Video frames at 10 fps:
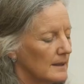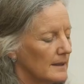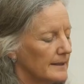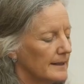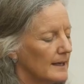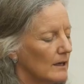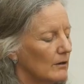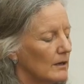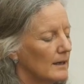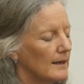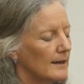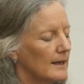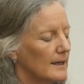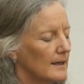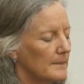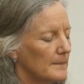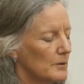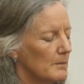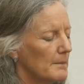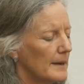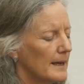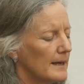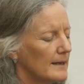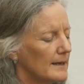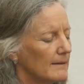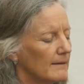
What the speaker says: And now you may